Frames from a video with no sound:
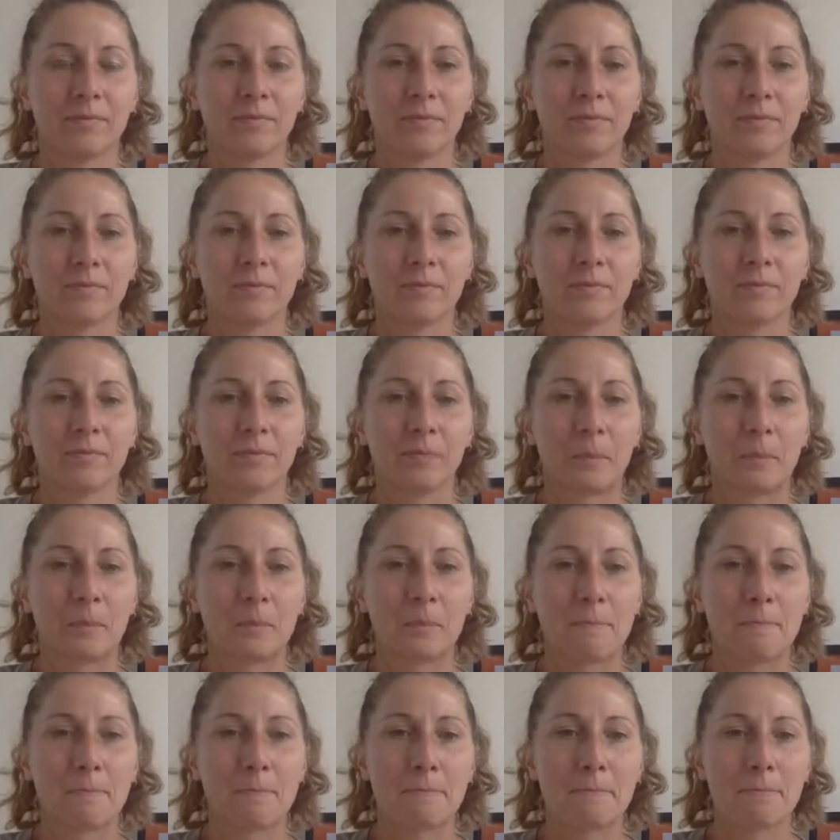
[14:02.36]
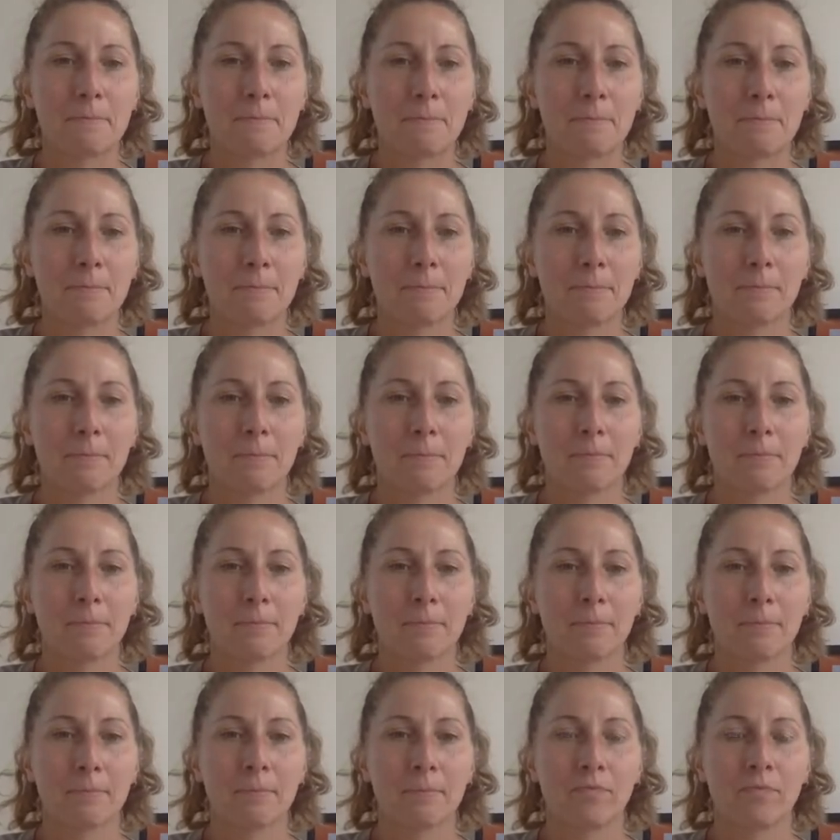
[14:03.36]

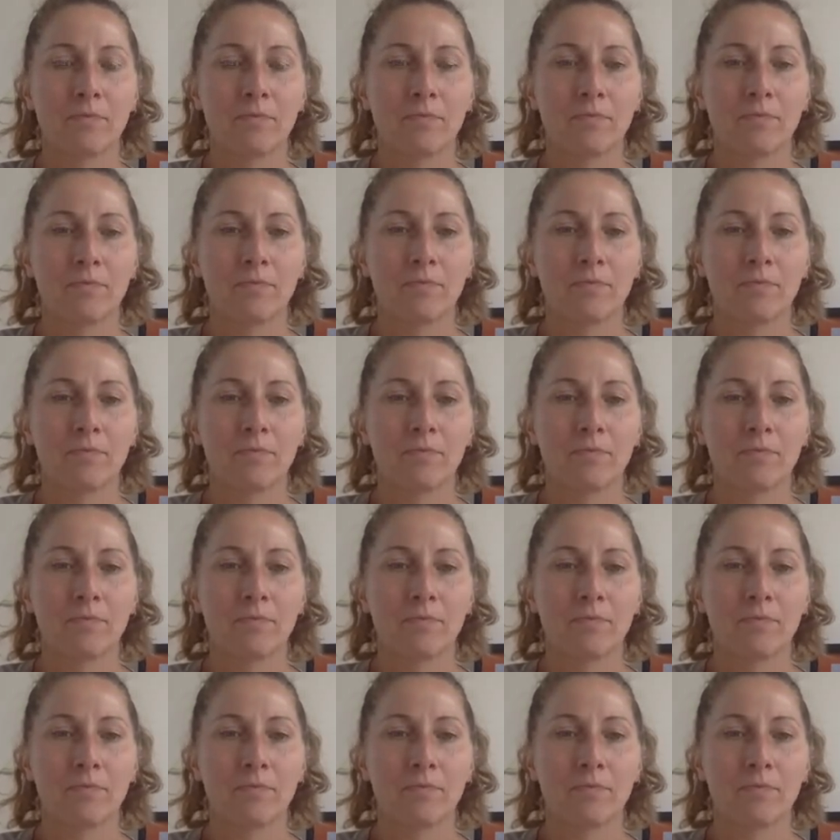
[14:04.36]
(not speaking)